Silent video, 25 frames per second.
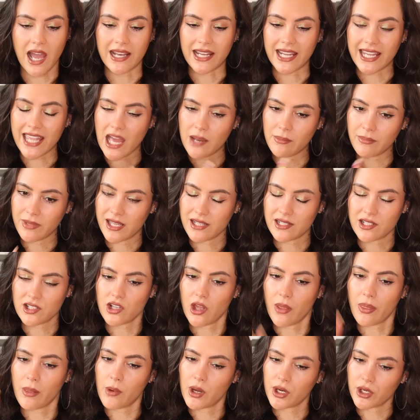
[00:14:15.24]
And again, because
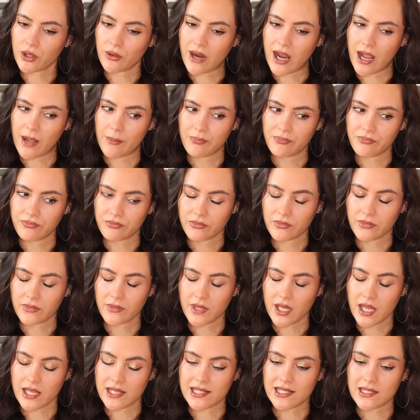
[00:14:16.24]
it's on the monogram,
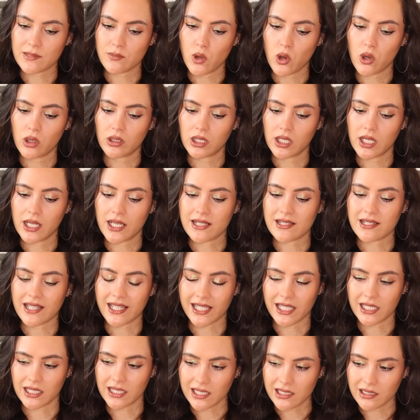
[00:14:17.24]
it's smaller, it's
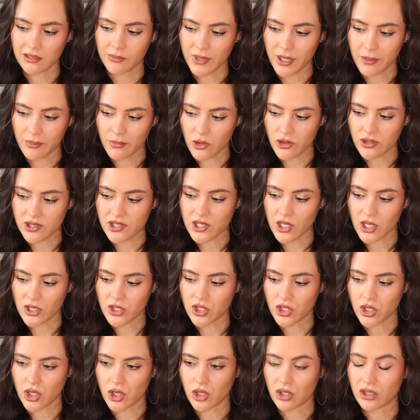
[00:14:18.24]
like a little bit more
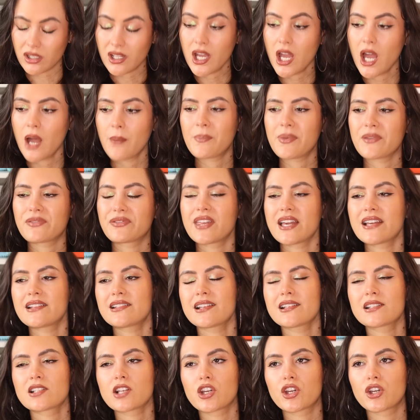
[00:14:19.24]
subtle, but
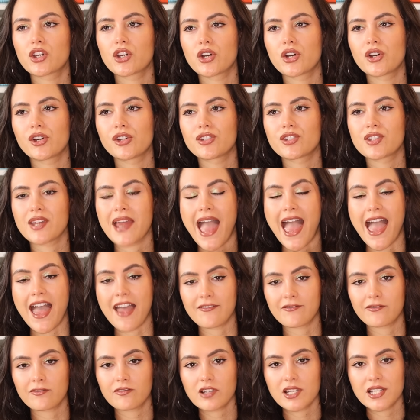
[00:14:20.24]
this is a good
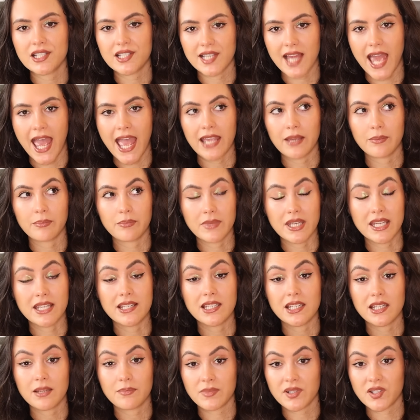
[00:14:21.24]
everyday
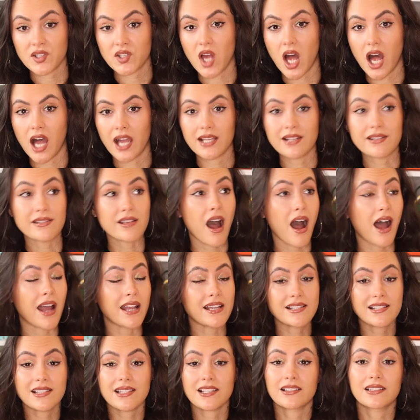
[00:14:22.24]
medium size,
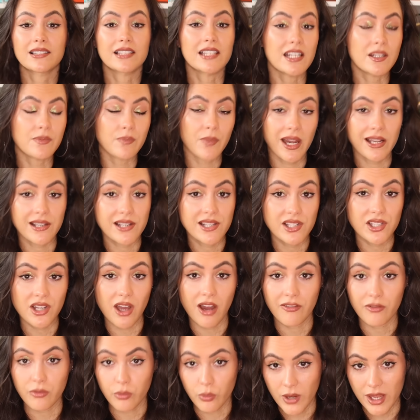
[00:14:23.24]
I still need my
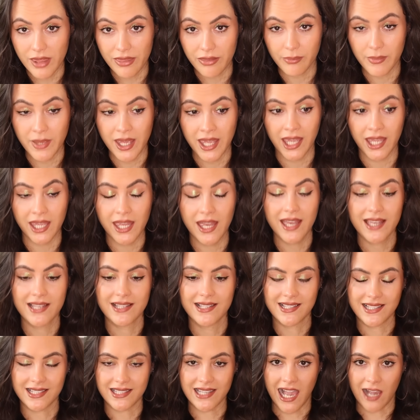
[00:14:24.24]
stuff with me,
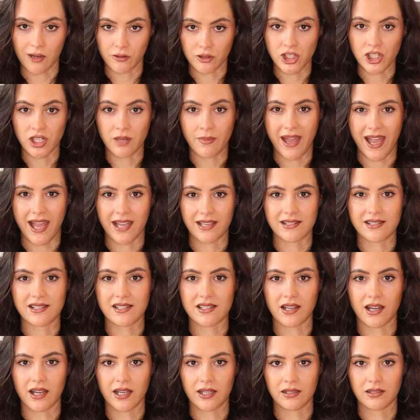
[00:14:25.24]
slouchy bag
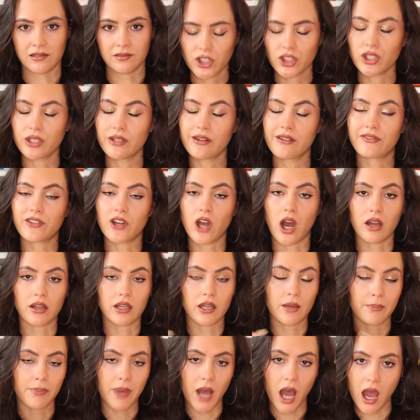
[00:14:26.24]
style. You've got
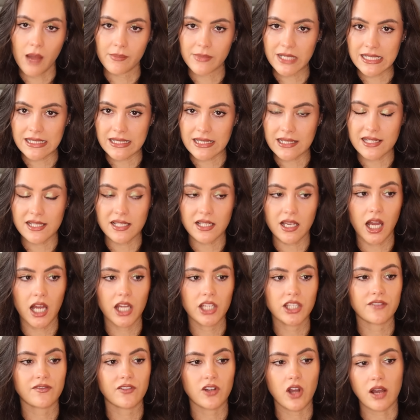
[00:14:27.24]
compartments
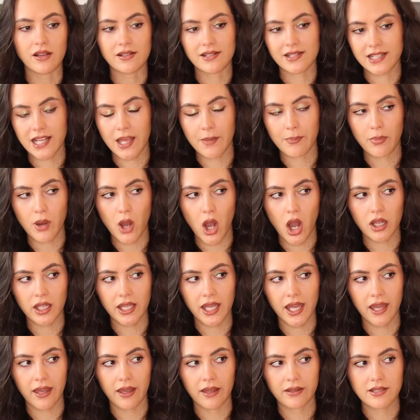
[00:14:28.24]
inside, you've got a zip
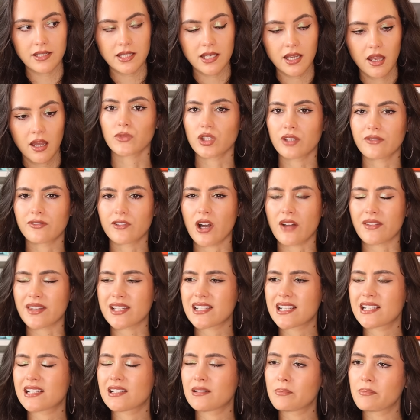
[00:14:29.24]
pocket, you've got
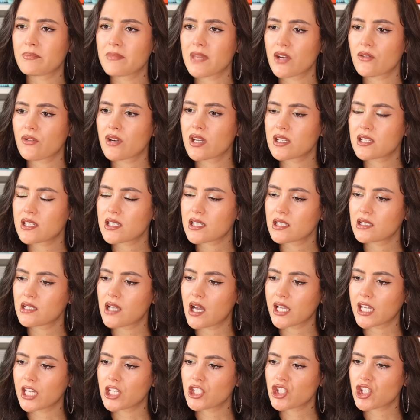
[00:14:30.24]
this little mirrored
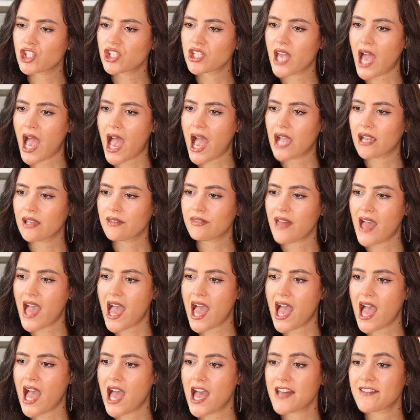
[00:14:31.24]
luggage tag
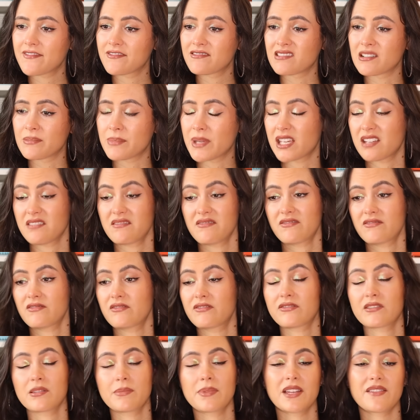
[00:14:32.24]
there for a
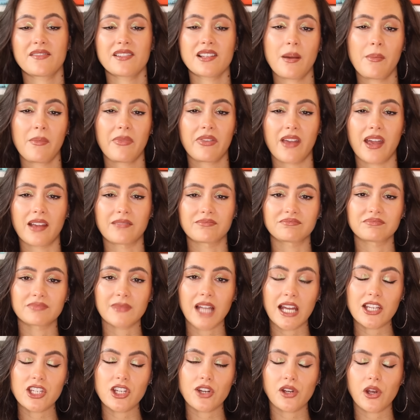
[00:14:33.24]
bit of something.
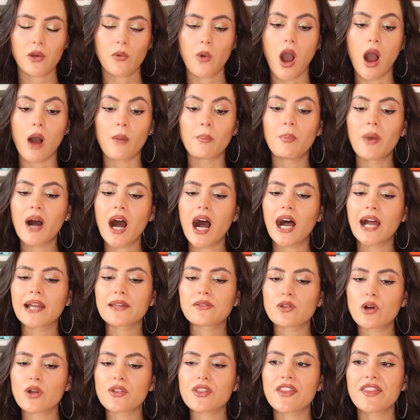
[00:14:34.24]
I don't know what, but I
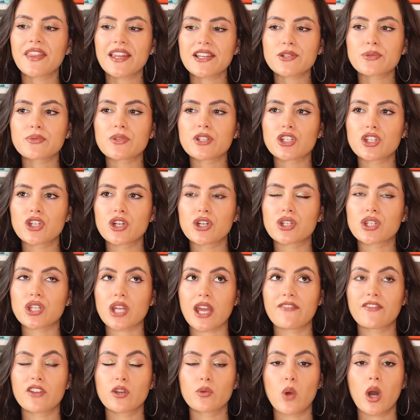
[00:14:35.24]
thought that this was good
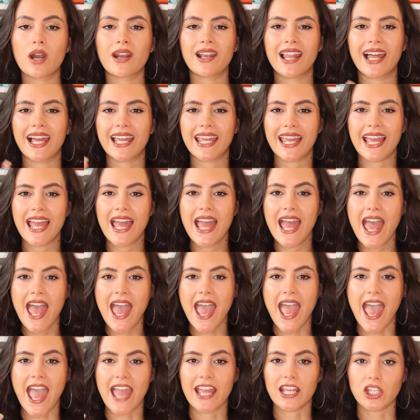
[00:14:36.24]
if you want like
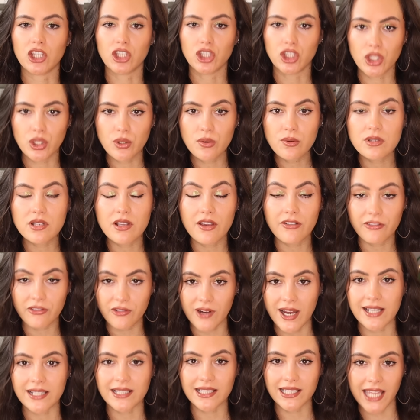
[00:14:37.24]
a
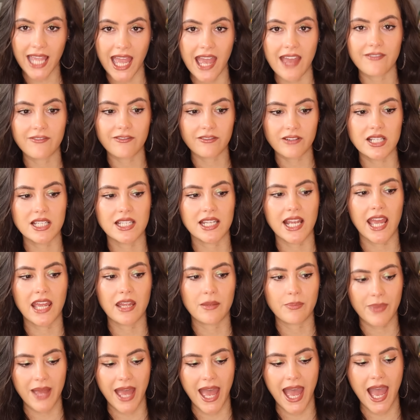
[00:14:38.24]
user-friendly
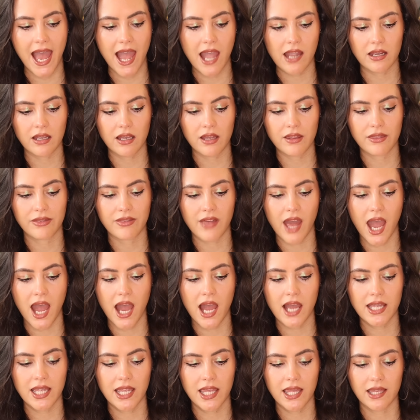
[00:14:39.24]
everyday bag
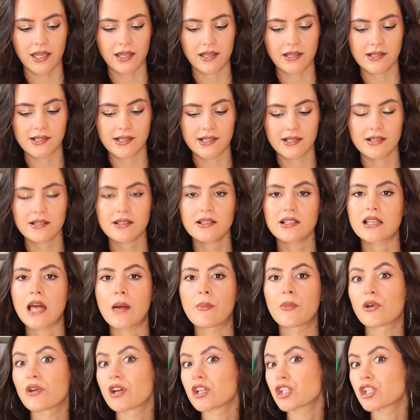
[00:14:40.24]
that is summer